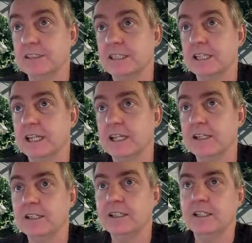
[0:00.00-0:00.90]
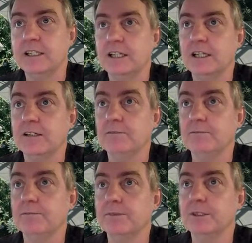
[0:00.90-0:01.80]
together,
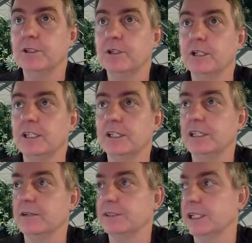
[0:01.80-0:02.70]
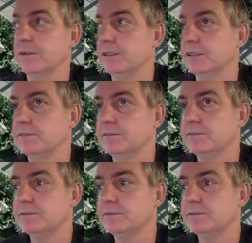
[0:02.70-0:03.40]
look at the income statement.